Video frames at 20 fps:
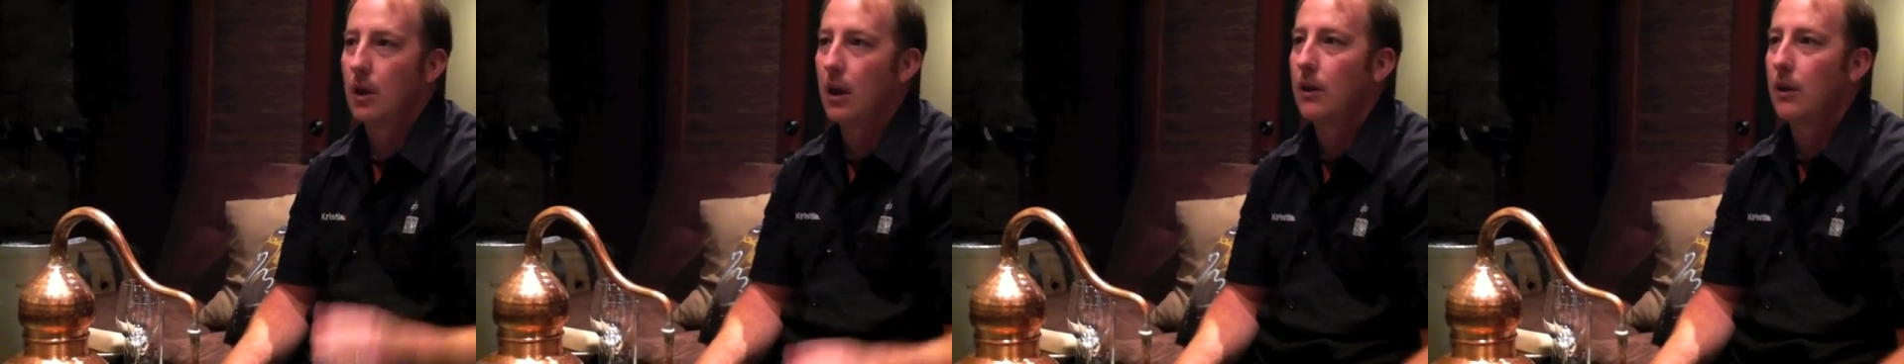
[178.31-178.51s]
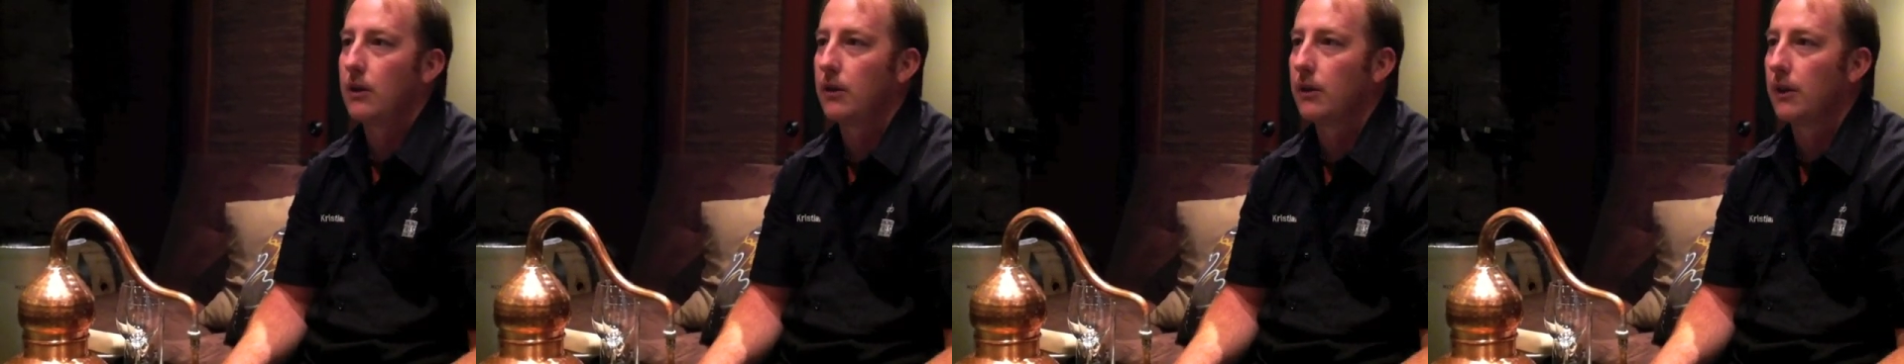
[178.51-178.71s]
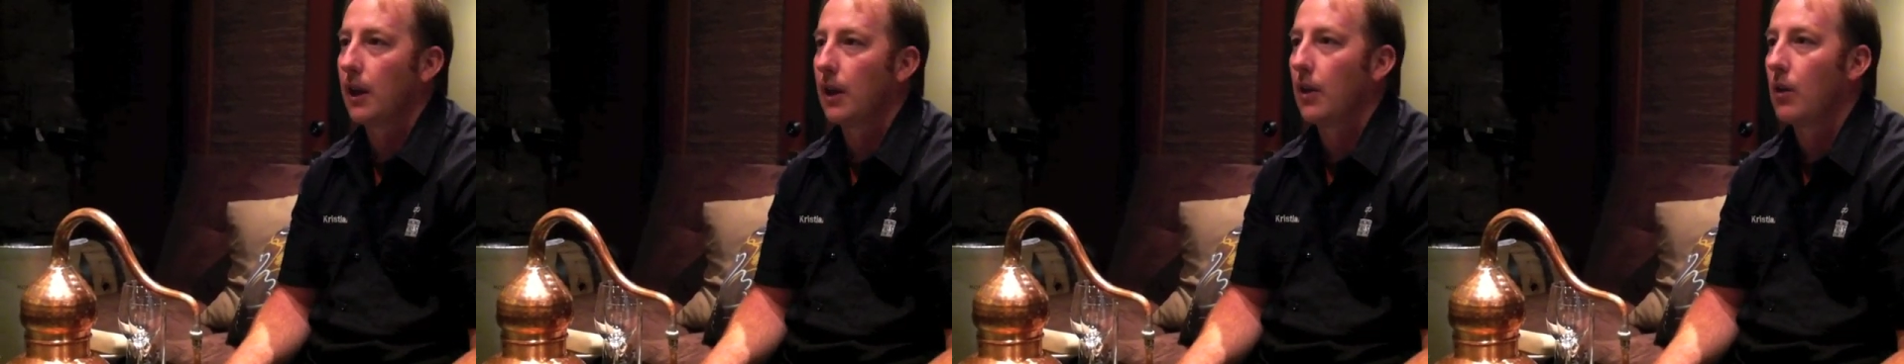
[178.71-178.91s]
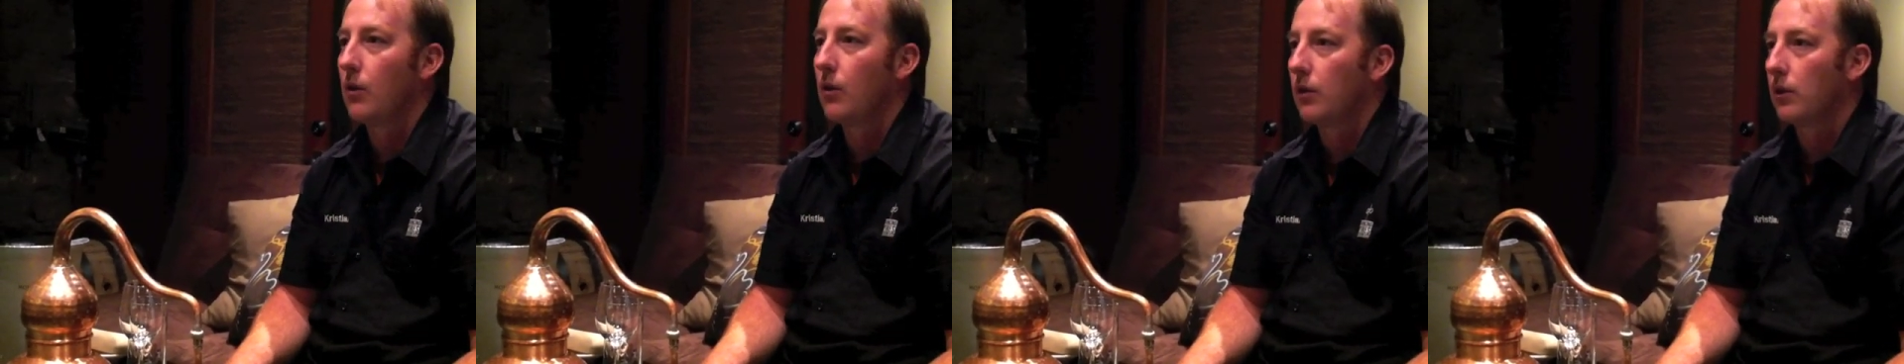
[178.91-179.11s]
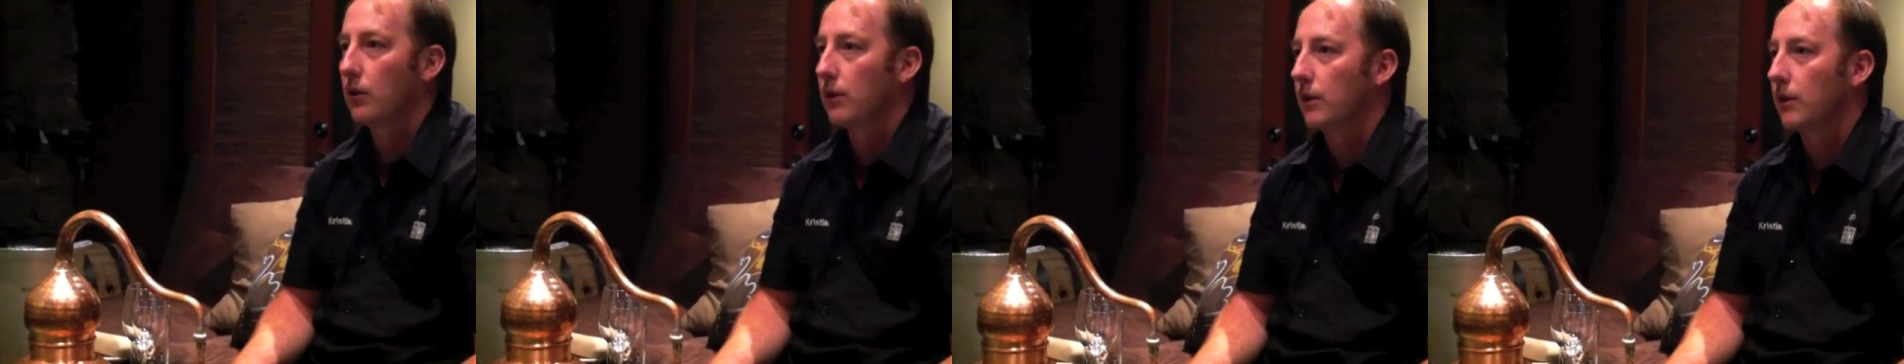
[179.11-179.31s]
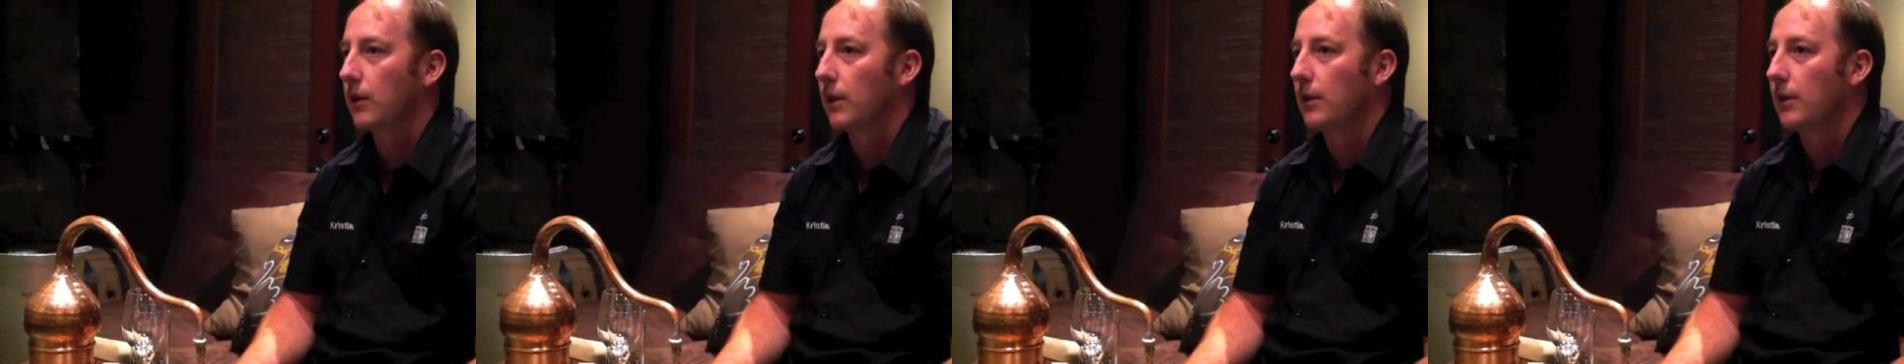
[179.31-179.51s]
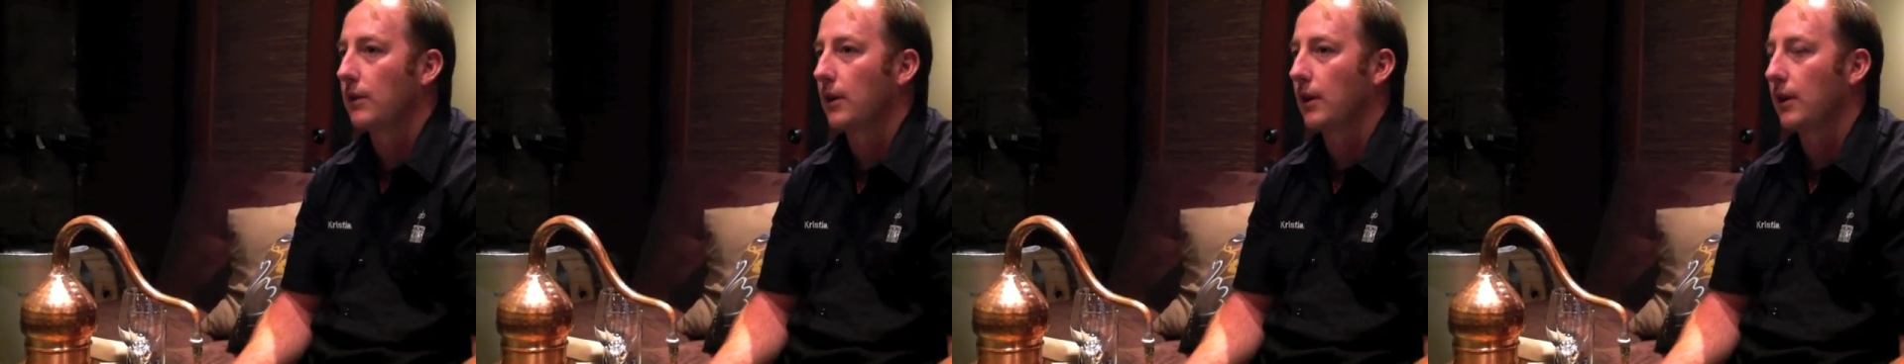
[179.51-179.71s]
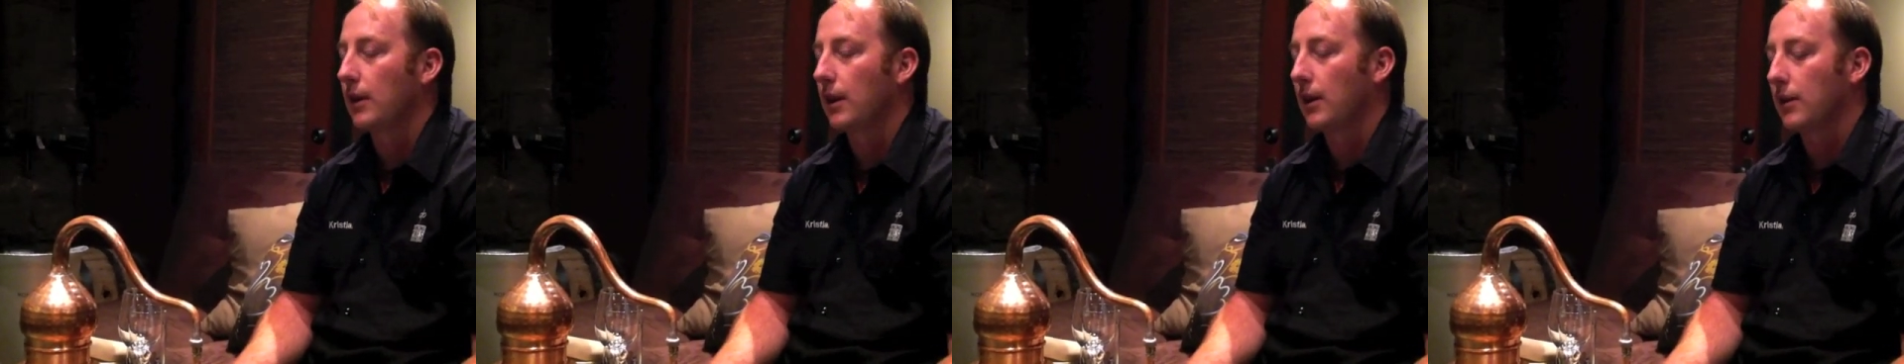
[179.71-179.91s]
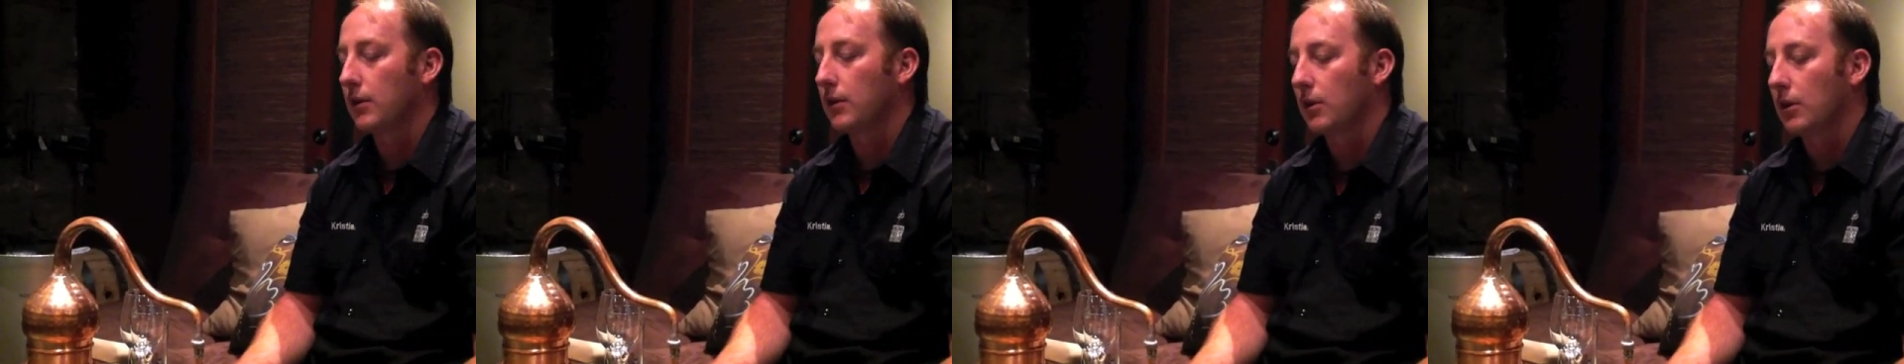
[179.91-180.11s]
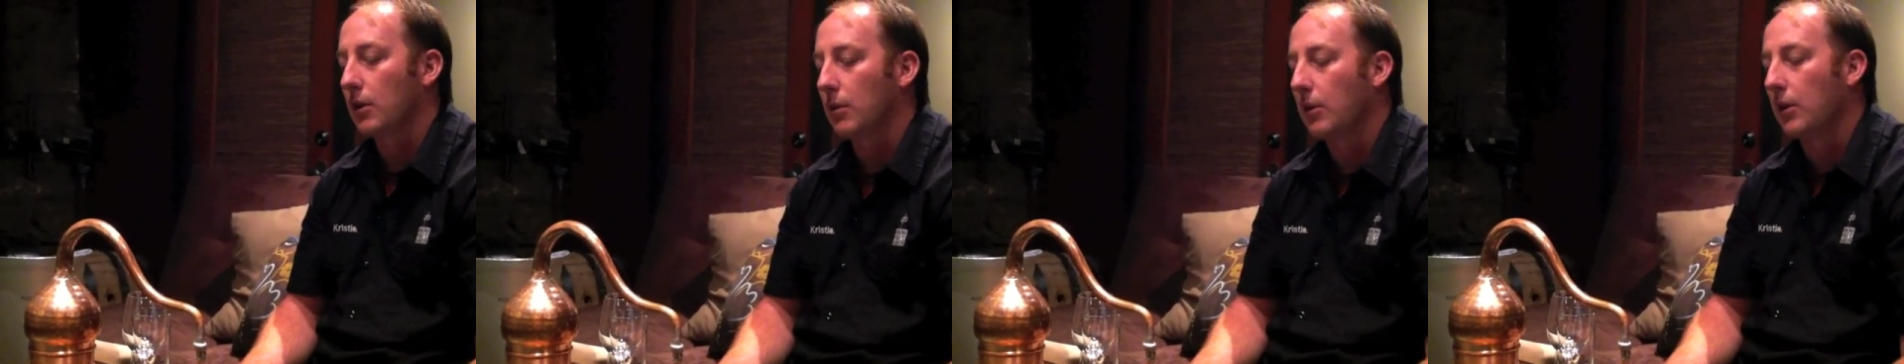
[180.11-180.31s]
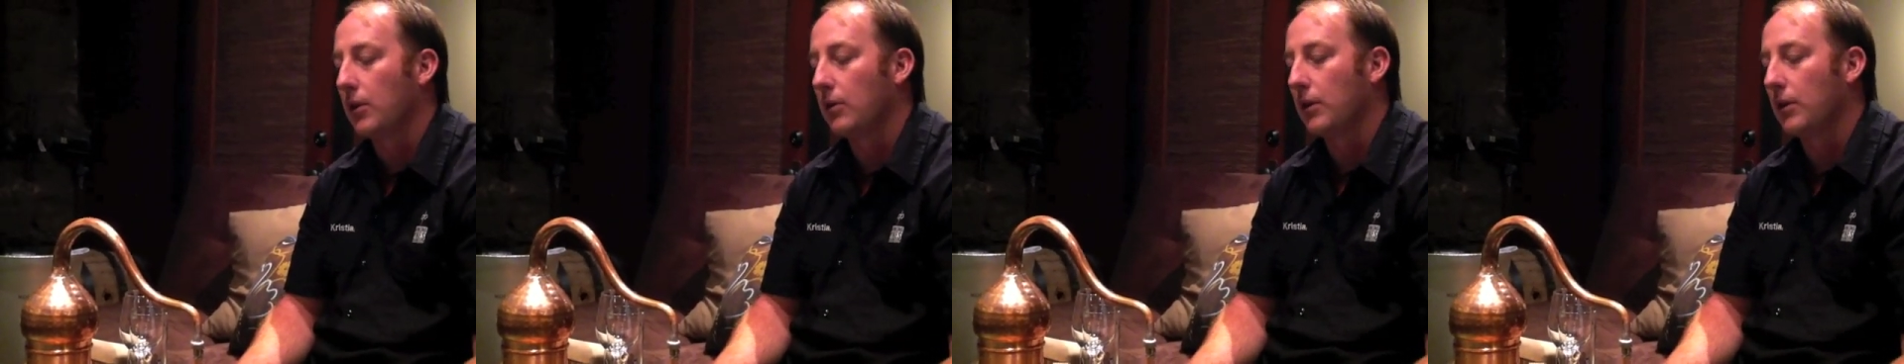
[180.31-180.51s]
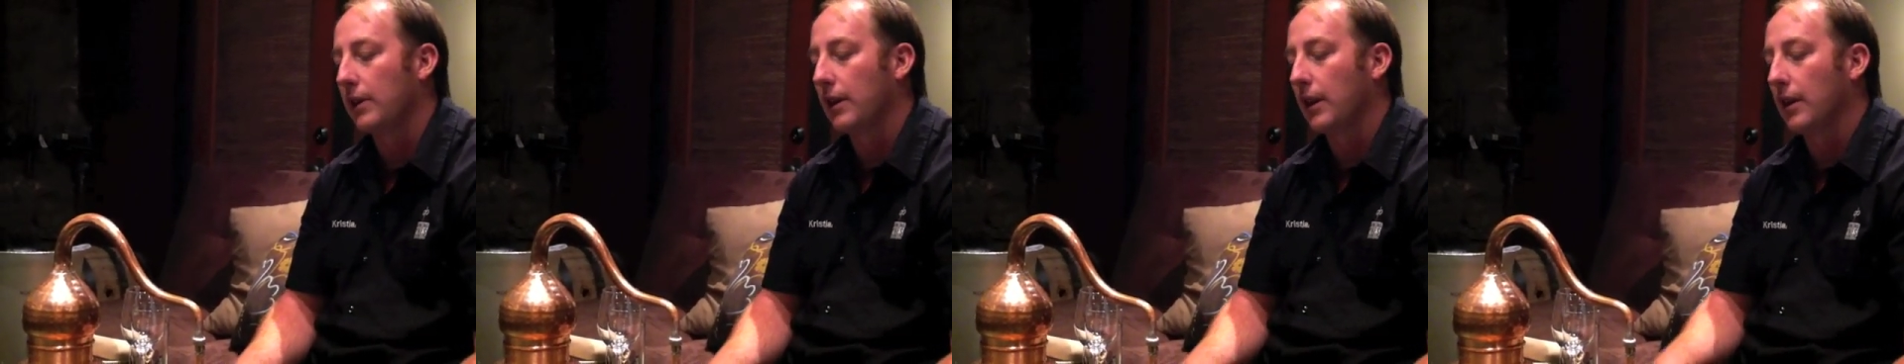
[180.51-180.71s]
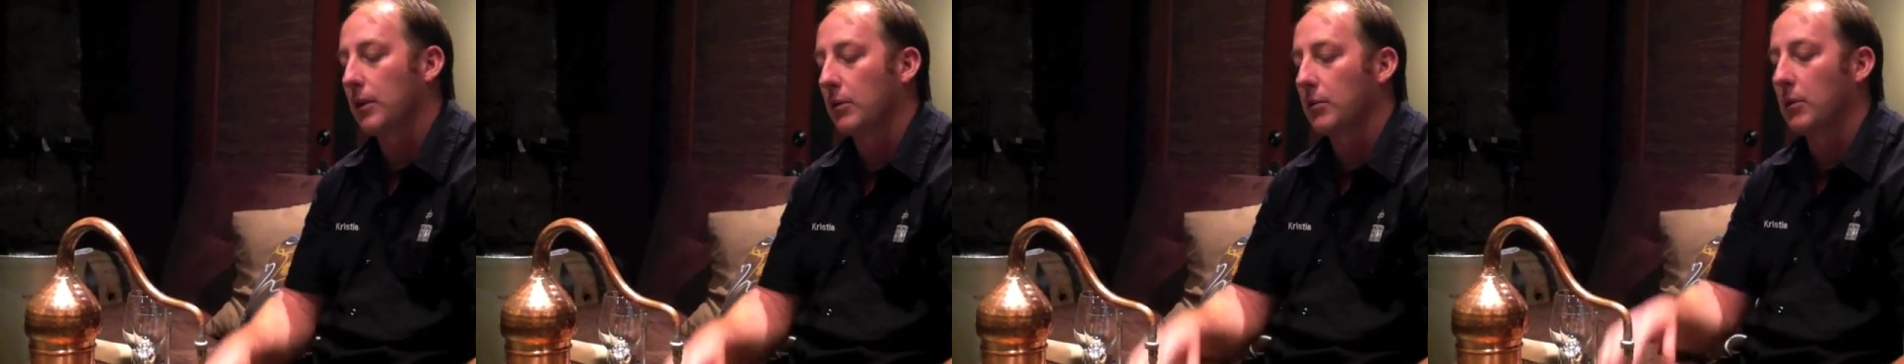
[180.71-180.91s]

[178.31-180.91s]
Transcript: causes hangovers and things like that, so you don't want to drink that.